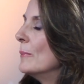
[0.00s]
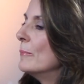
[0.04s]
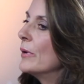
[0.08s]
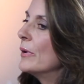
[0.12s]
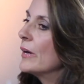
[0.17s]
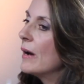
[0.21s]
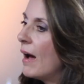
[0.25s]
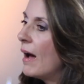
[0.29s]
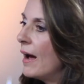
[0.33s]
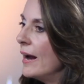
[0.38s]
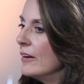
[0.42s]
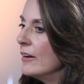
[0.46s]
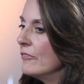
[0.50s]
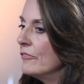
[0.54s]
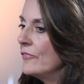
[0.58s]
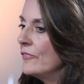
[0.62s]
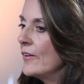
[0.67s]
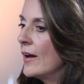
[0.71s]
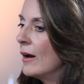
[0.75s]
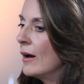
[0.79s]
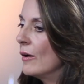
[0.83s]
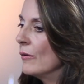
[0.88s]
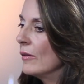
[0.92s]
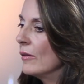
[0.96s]
But I have
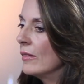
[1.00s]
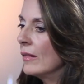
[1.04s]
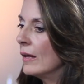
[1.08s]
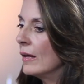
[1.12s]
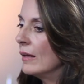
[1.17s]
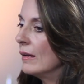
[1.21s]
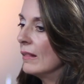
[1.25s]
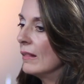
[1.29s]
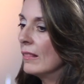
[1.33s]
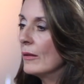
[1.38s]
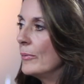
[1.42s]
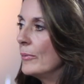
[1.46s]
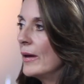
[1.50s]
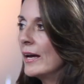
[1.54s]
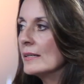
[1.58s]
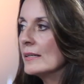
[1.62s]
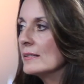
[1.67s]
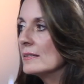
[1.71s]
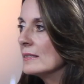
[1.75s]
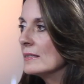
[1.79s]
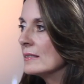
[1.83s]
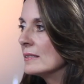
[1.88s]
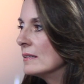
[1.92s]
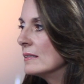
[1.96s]
found that the
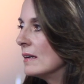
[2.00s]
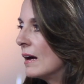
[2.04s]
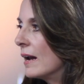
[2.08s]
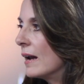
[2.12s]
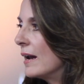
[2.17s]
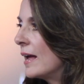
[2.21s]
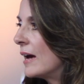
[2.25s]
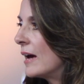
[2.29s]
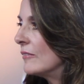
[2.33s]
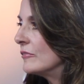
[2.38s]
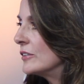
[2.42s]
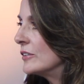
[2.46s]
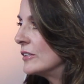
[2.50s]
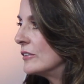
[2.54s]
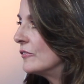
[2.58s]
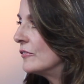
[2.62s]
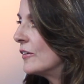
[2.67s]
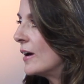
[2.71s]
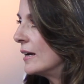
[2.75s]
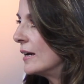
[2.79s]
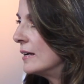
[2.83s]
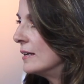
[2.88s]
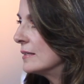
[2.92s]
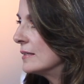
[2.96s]
past does not have to
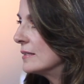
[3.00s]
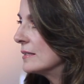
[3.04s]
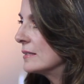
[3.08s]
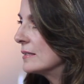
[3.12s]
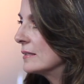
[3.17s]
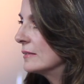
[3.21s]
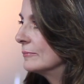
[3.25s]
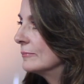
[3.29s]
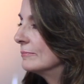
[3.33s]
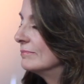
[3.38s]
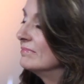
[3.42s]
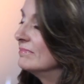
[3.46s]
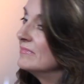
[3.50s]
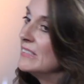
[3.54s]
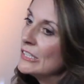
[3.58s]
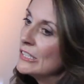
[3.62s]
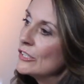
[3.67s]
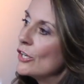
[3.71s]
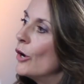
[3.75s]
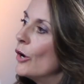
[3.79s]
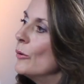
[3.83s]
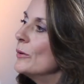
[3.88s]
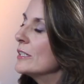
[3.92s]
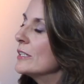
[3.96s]
define us.
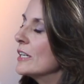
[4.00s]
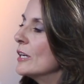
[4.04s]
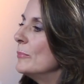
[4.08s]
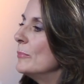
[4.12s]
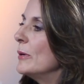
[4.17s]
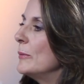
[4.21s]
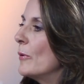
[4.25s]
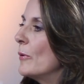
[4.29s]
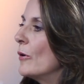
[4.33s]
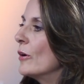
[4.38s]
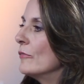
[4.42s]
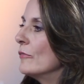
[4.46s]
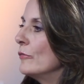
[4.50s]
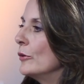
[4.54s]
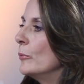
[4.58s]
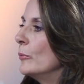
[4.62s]
It's always going to be part of